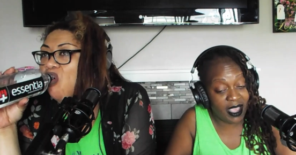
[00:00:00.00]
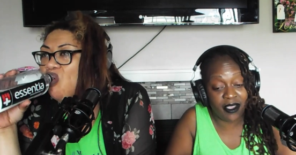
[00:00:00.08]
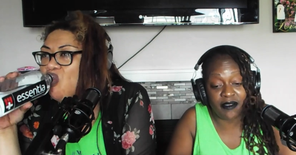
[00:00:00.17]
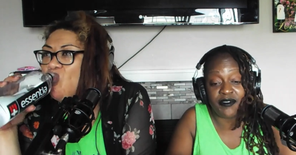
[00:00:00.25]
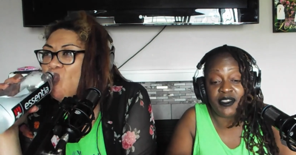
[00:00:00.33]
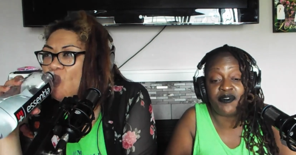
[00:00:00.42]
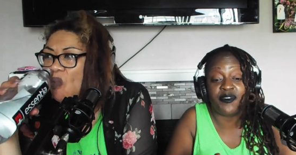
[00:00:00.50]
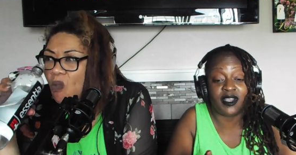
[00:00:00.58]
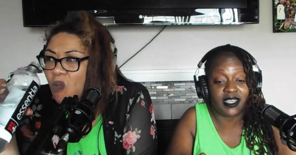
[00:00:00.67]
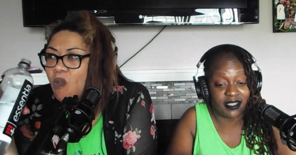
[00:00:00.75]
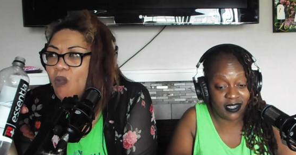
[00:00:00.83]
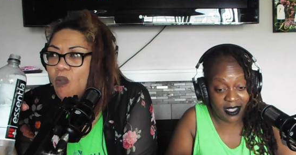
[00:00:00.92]
Speaker 1: Every fucking
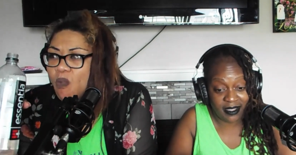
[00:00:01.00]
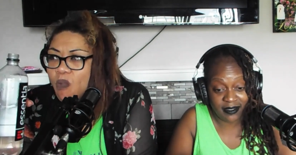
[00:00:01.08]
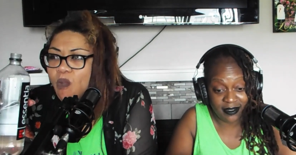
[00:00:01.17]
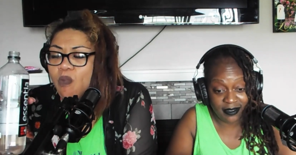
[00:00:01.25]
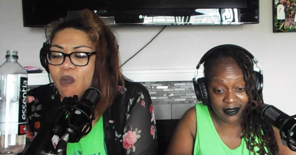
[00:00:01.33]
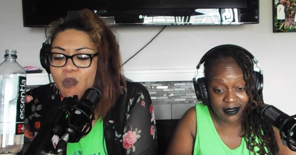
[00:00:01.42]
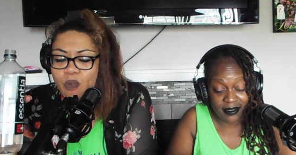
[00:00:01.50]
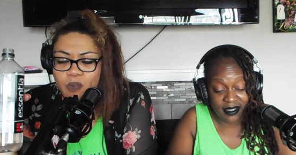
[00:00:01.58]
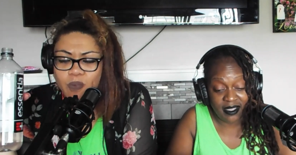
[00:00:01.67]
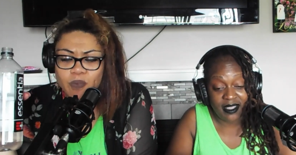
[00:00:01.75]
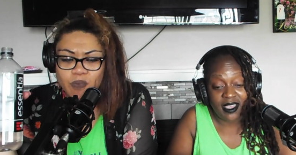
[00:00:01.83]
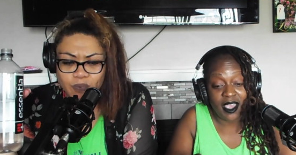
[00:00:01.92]
day.
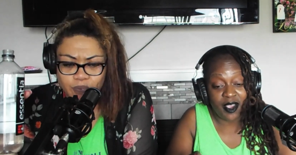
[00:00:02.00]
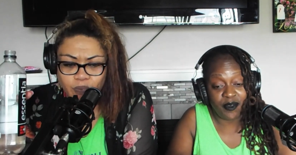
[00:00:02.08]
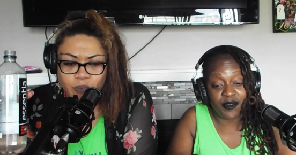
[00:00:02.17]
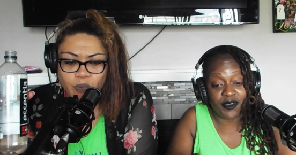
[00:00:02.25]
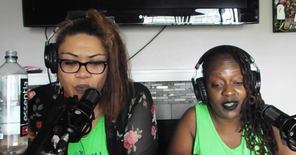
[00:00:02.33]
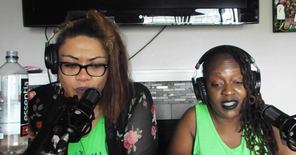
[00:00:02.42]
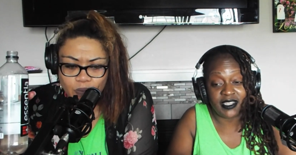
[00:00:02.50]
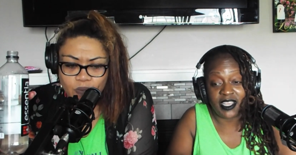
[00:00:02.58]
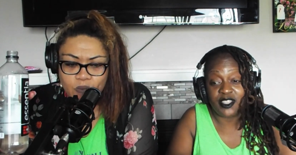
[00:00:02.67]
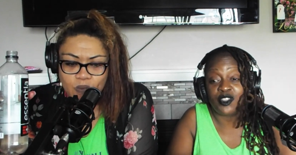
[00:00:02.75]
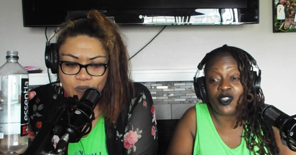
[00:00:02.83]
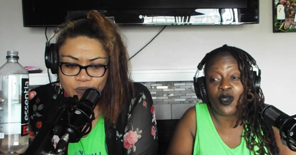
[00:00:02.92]
Mm-hmm. Every fucking day.
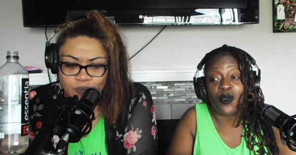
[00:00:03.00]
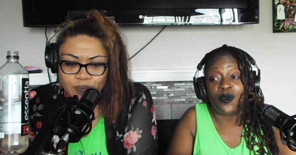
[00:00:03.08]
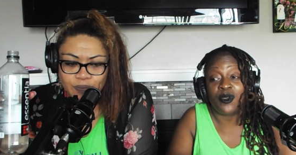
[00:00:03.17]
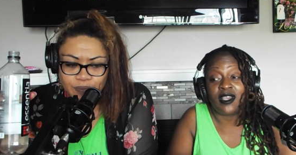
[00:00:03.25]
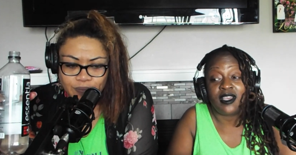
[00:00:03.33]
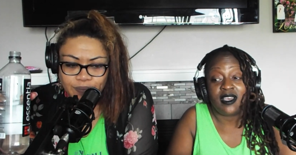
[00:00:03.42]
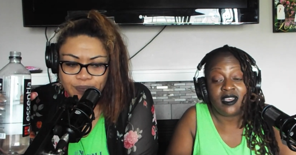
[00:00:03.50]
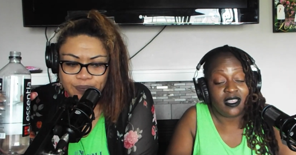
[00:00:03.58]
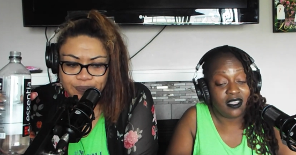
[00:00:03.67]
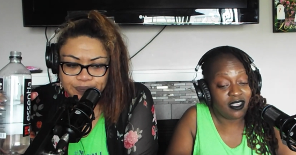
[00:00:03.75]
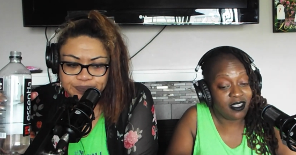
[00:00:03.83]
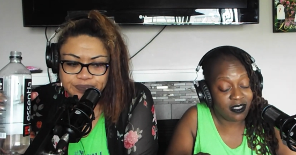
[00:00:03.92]
So
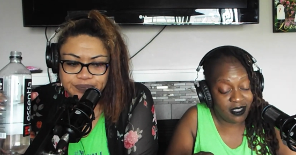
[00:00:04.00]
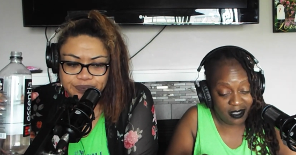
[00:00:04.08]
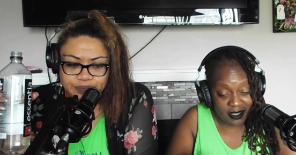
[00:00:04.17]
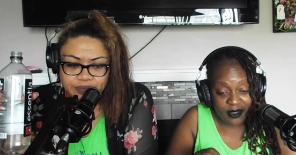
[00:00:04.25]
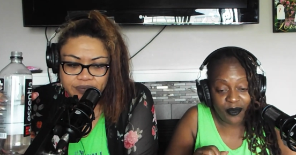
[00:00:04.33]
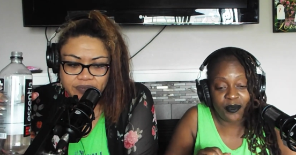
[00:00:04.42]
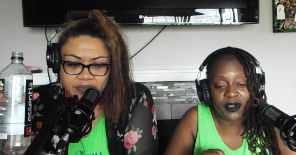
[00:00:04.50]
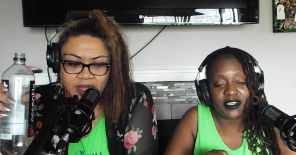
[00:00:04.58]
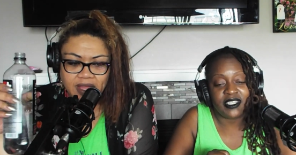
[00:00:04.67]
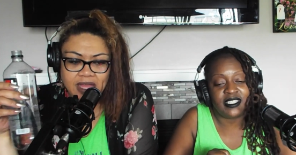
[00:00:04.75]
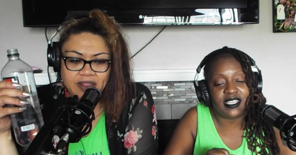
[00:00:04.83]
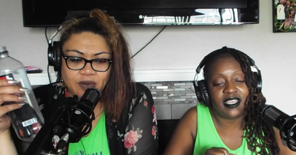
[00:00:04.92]
we're gonna and
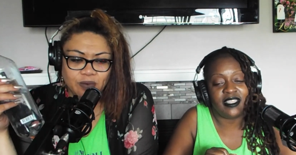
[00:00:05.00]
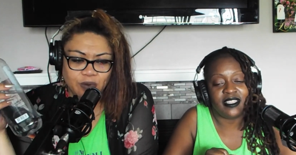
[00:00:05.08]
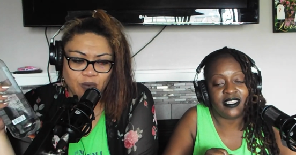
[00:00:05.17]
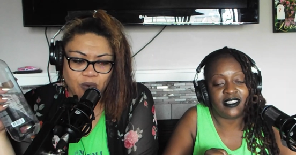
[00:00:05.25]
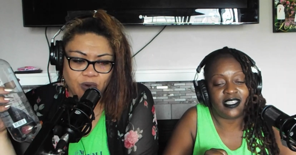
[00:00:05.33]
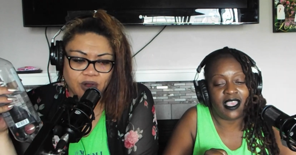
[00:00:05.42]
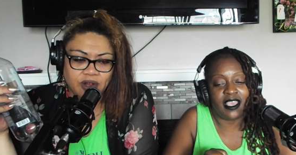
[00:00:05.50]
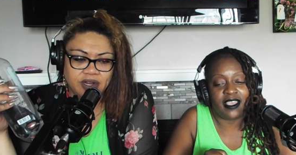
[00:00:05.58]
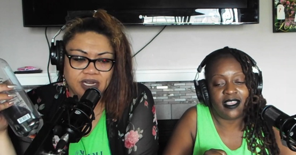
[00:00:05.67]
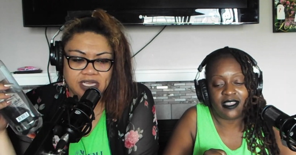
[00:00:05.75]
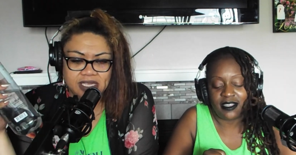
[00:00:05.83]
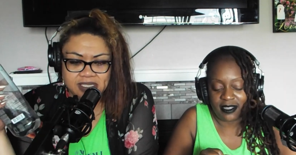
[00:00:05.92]
take the this day.
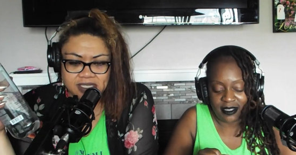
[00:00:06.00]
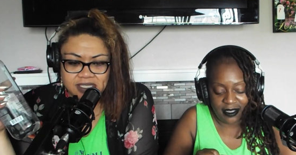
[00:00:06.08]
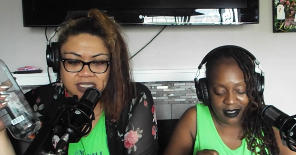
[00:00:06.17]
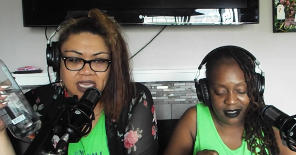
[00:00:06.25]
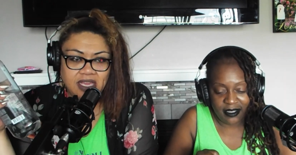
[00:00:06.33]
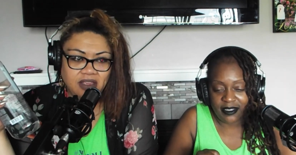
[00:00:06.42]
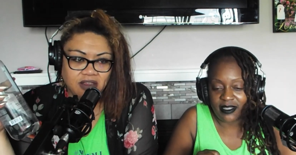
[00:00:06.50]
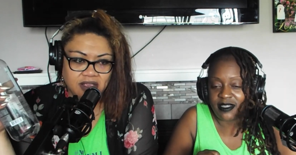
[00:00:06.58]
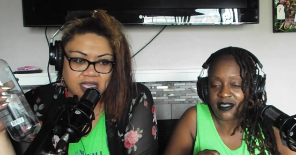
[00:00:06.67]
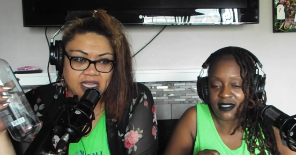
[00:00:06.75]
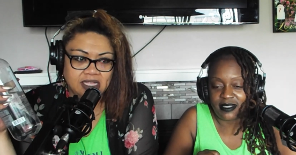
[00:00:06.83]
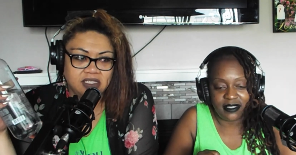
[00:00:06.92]
is
Speaker 2: seeing your
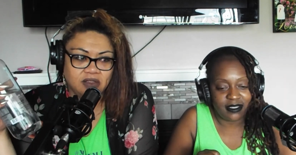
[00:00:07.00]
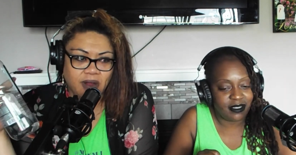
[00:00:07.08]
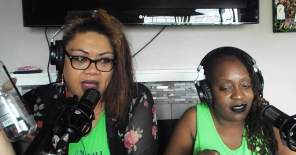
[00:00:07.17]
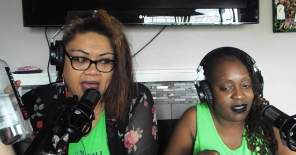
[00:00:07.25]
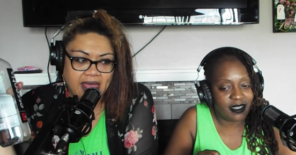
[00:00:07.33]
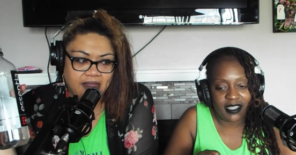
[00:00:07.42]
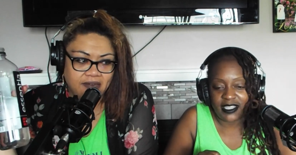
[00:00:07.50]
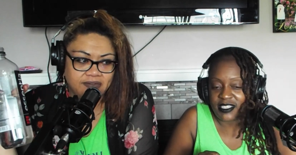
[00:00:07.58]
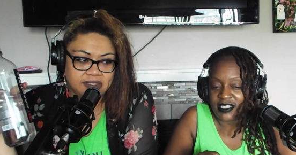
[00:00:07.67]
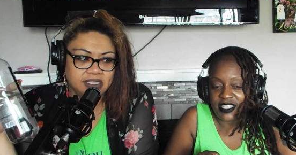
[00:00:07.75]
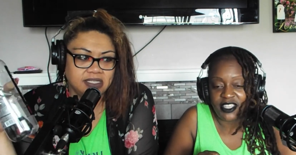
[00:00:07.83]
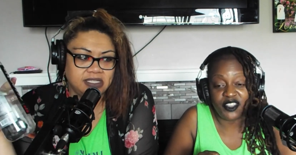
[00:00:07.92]
kids
Speaker 1: thrive,
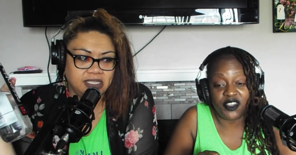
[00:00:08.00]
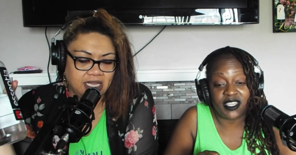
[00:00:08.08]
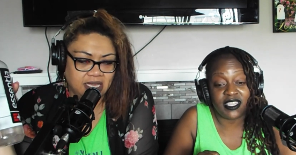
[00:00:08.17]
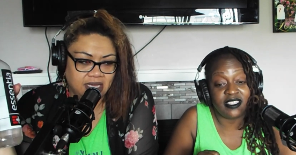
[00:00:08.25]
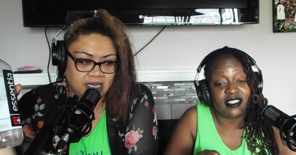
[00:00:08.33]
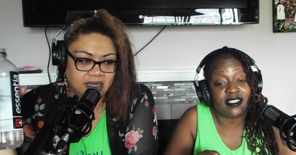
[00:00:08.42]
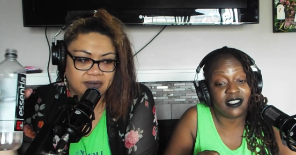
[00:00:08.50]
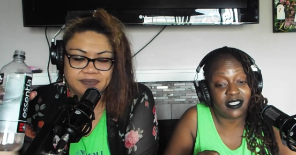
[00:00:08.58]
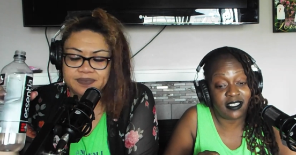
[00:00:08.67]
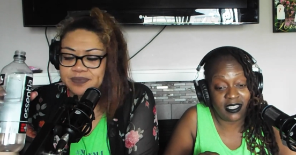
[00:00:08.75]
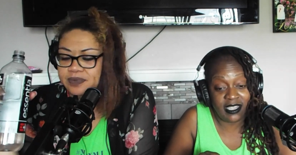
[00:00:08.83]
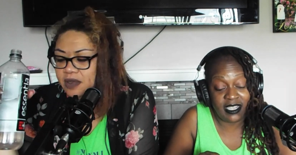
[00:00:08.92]
seeing succeed. your kids
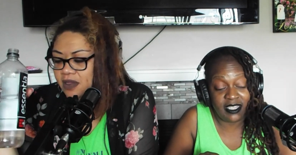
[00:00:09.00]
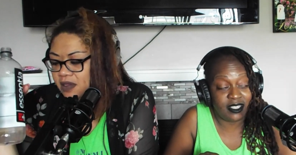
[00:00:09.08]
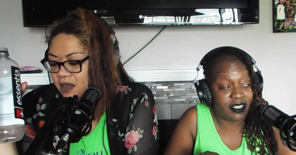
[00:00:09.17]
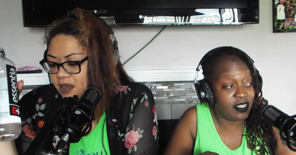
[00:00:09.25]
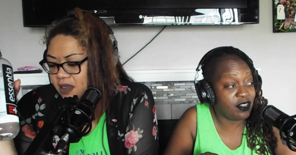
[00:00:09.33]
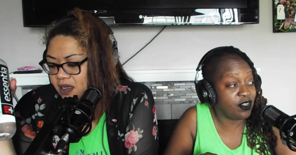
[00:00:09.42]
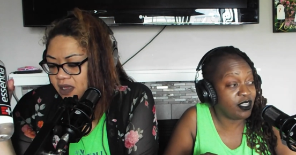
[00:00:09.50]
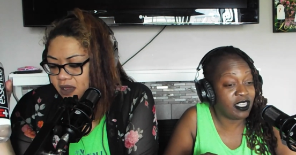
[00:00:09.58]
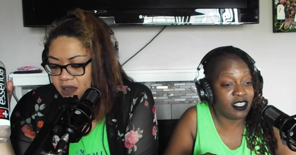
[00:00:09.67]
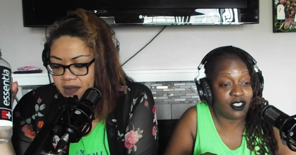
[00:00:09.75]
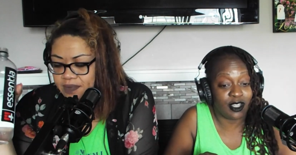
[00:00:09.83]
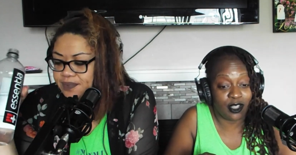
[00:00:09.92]
succeed, seeing your
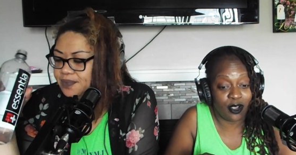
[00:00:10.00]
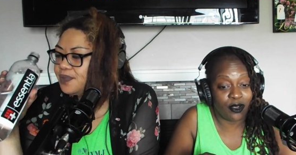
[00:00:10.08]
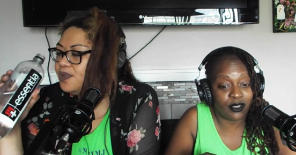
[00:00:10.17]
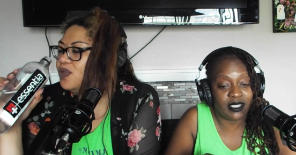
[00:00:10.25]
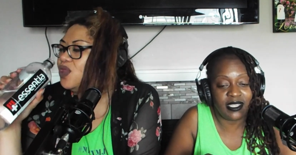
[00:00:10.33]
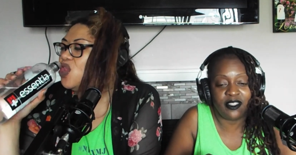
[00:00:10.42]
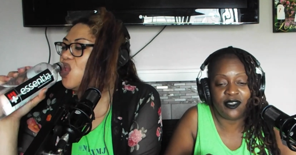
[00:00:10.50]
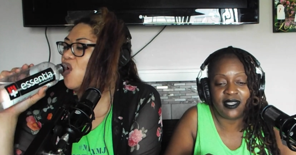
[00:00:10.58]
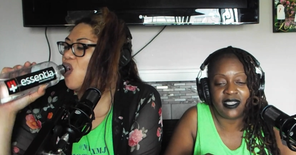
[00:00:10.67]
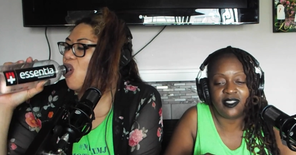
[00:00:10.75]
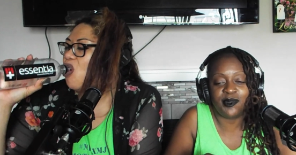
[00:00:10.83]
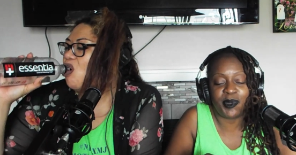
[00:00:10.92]
kids learn, seeing your
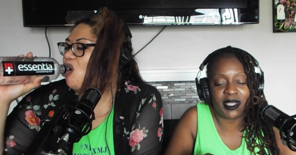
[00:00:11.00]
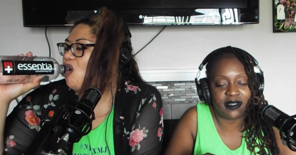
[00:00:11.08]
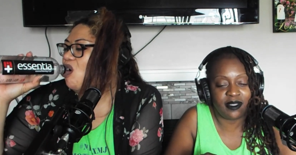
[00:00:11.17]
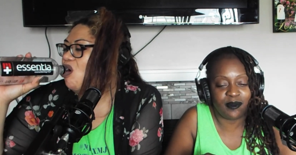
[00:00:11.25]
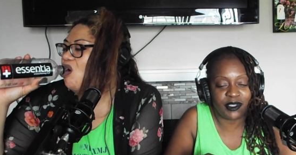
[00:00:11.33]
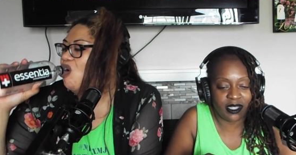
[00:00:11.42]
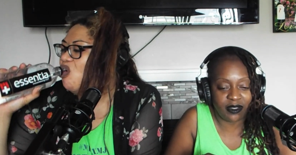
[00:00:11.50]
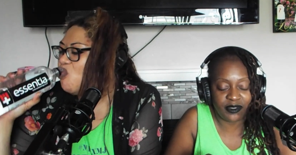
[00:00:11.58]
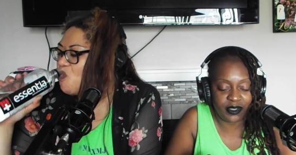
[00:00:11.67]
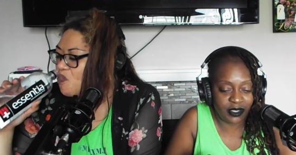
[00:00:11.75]
kids better themselves